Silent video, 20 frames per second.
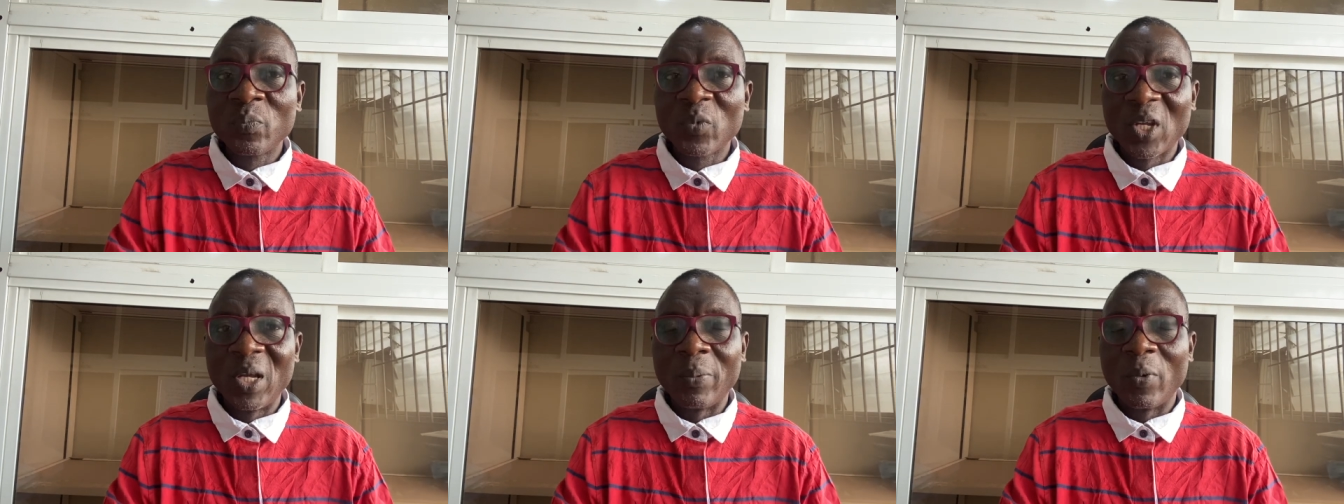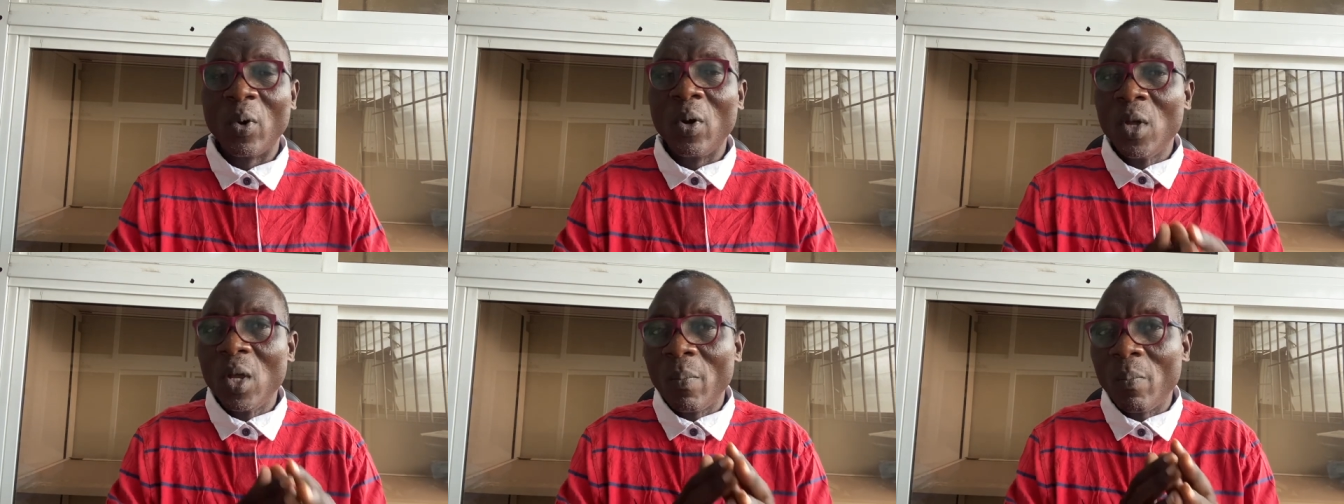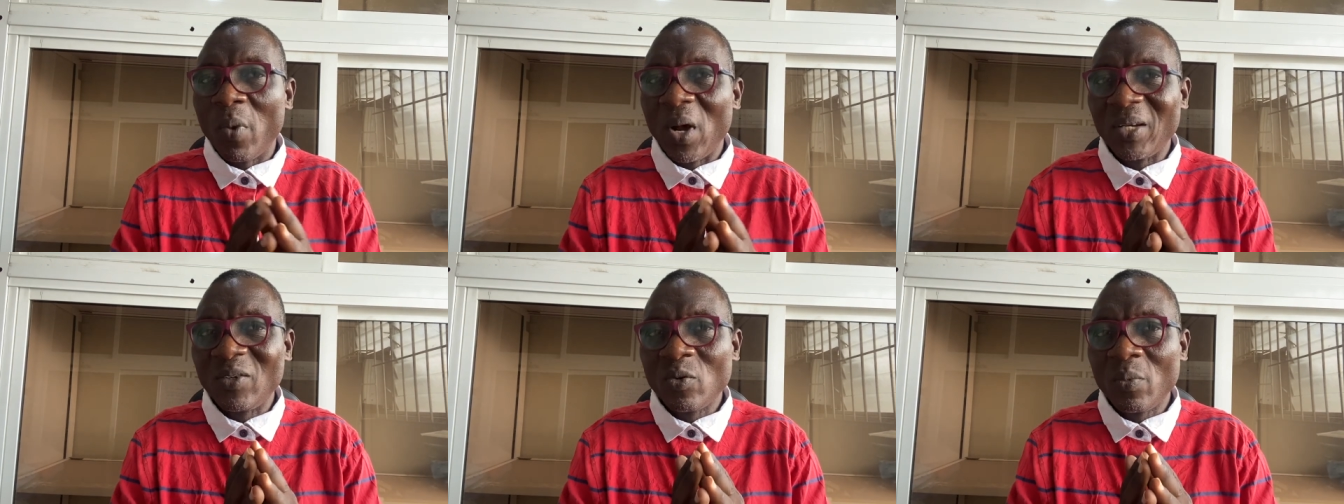you know
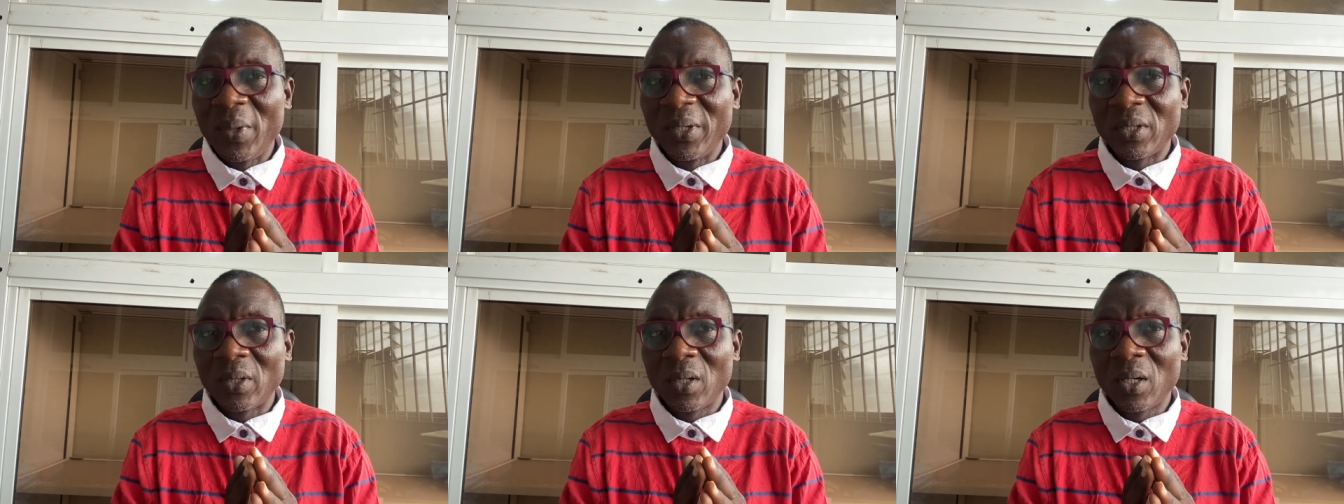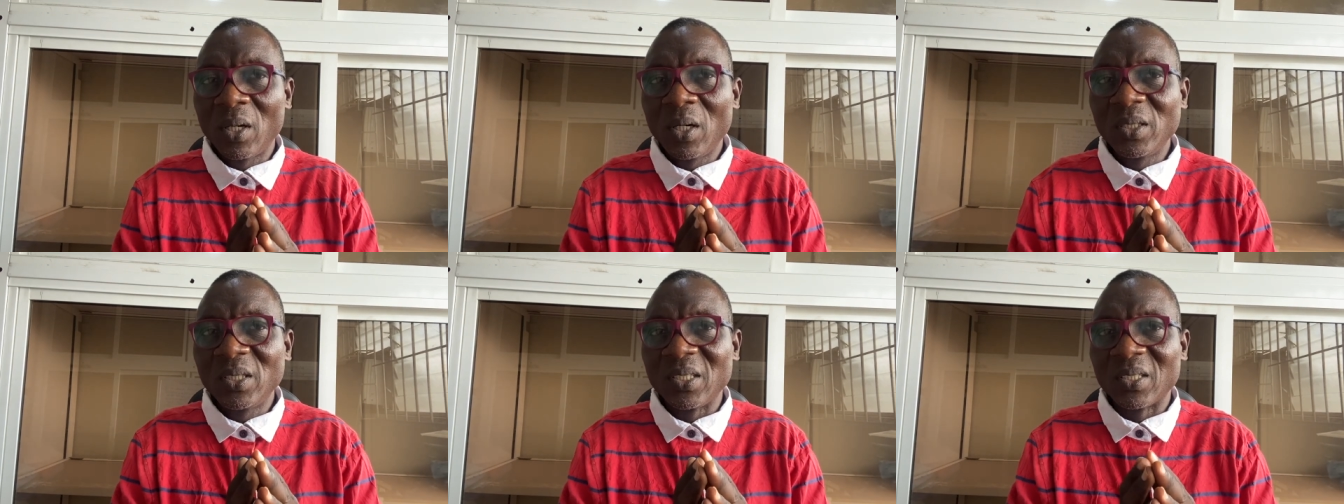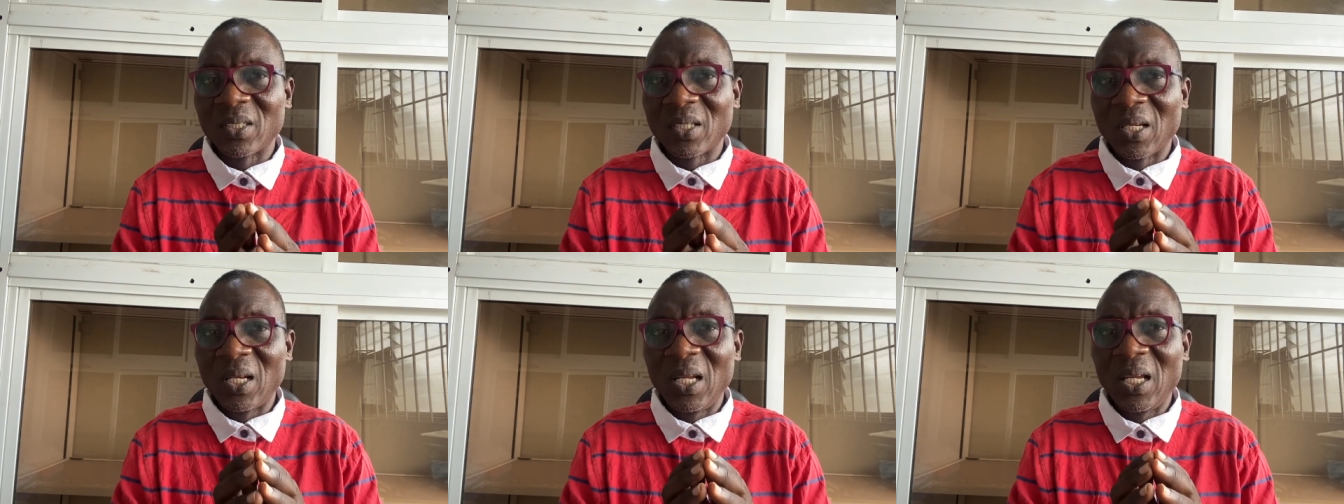but
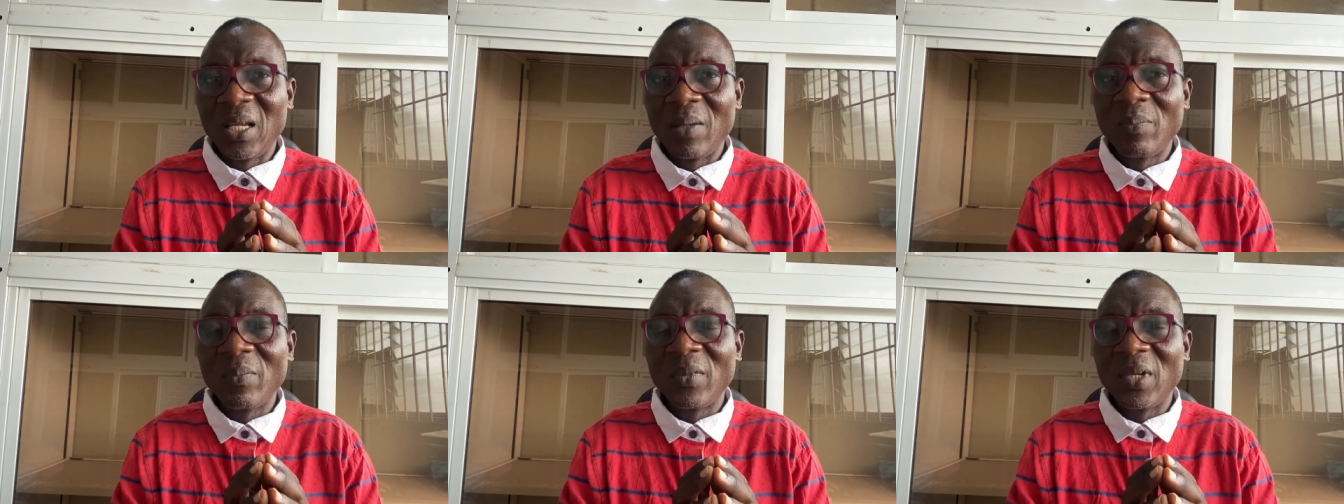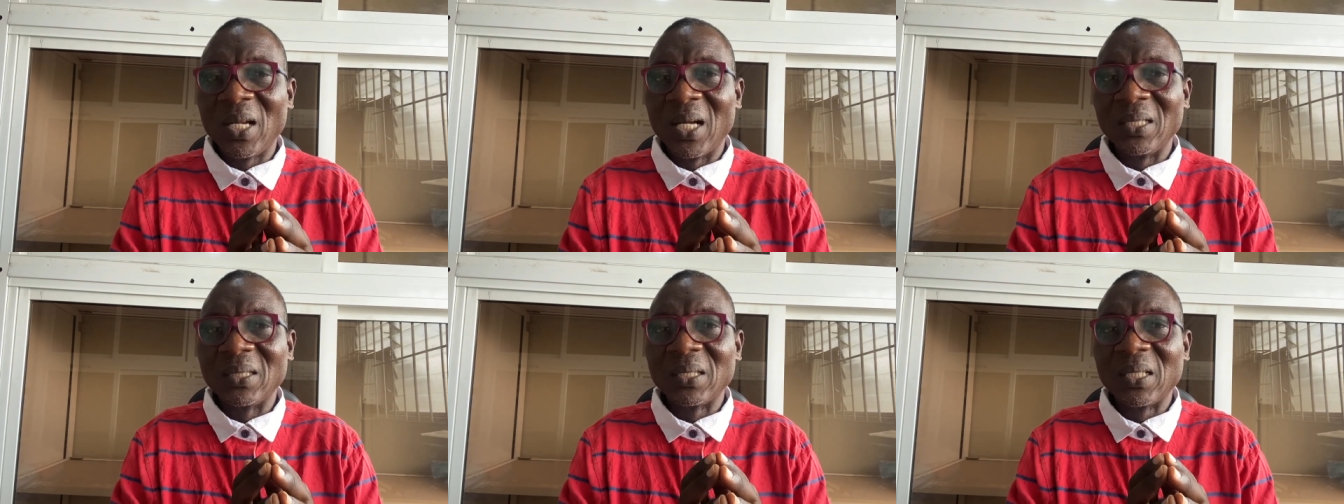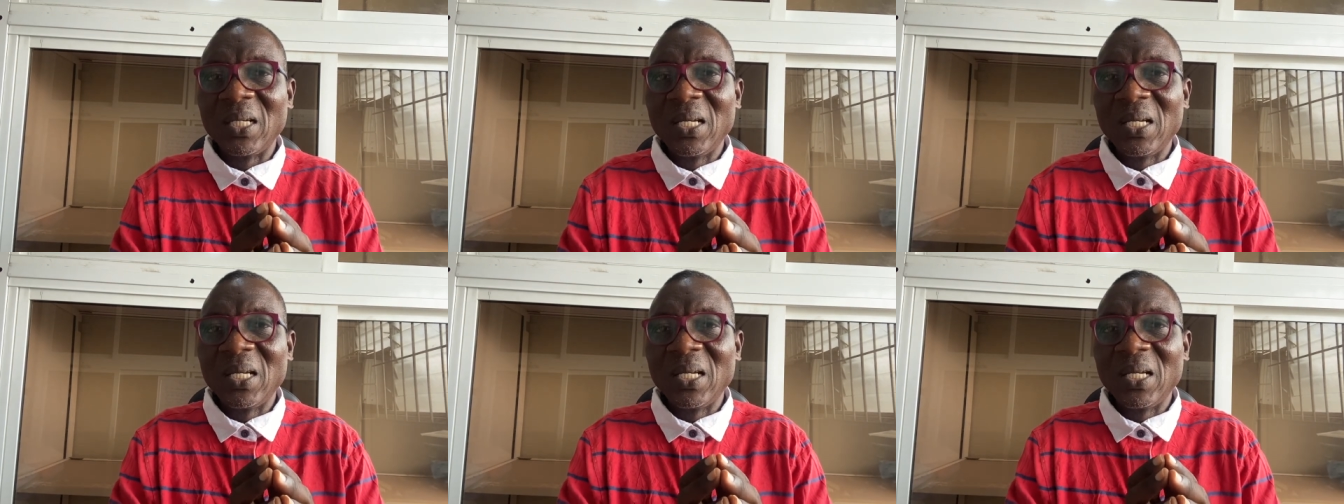ethnomethodologists claim that